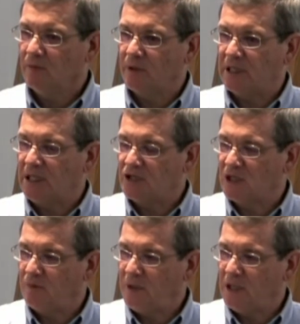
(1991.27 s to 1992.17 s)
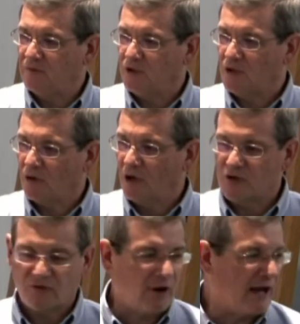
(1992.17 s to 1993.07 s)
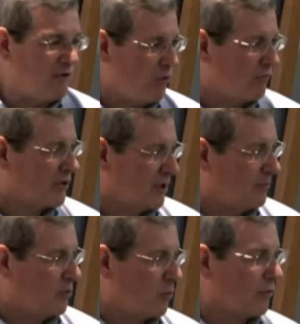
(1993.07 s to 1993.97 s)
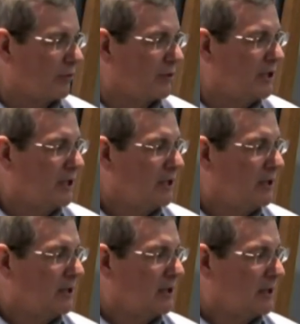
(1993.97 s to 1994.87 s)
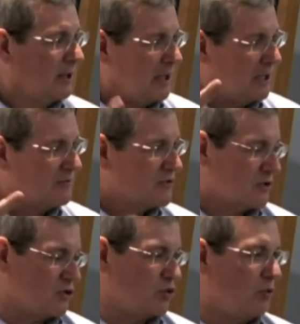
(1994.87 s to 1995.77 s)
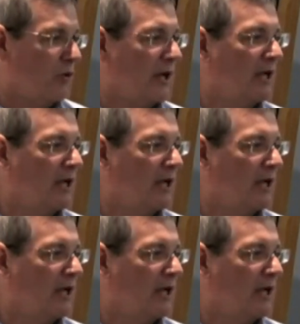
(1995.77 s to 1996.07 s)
but then he said, Be of good courage, for I have overcome the world. He gives us joy.